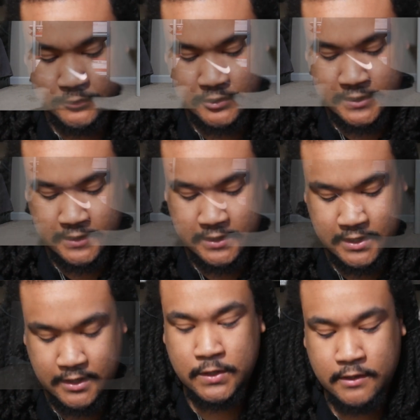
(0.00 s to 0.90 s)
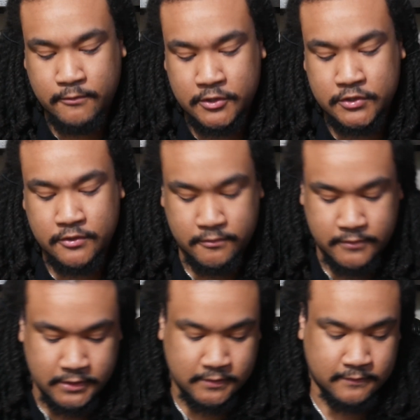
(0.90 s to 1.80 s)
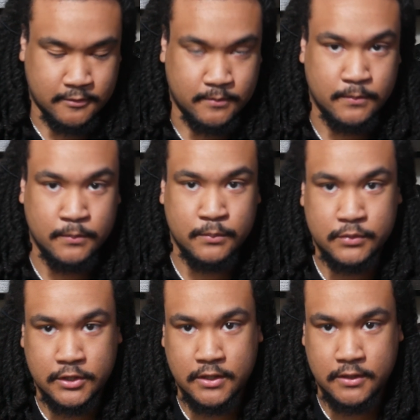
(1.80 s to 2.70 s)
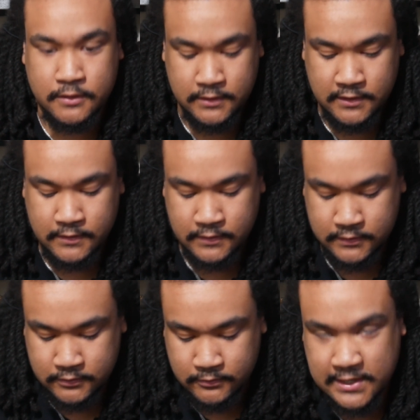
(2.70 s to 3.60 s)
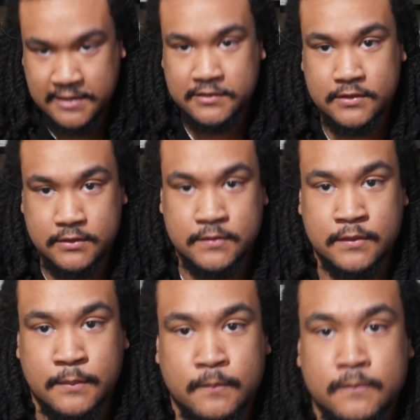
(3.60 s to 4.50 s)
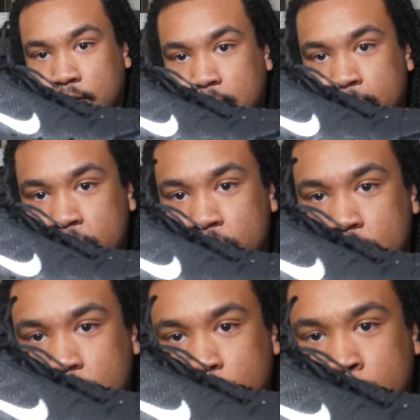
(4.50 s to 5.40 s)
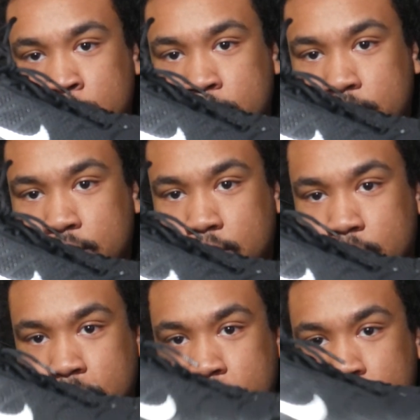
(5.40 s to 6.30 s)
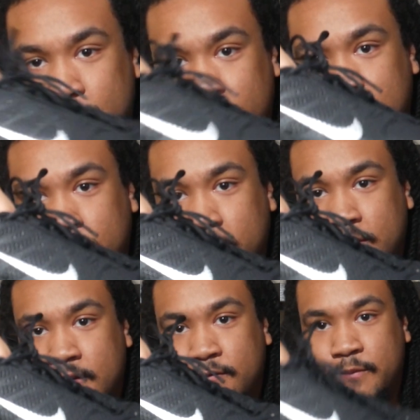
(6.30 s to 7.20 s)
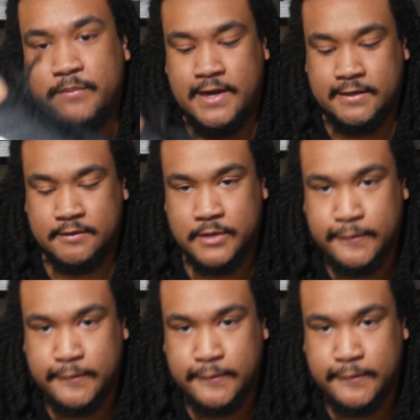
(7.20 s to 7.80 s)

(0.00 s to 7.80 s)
trying to get, the original ones from the early 2000s. Love these shoes, should probably give them back to my